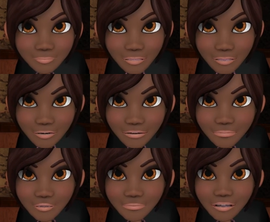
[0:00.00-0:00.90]
take a
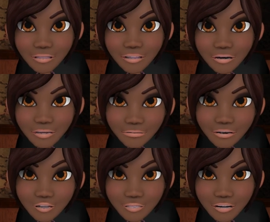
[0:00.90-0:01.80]
moment and think
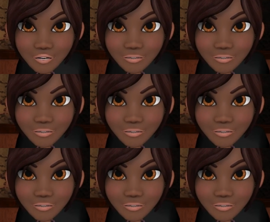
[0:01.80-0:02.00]
about how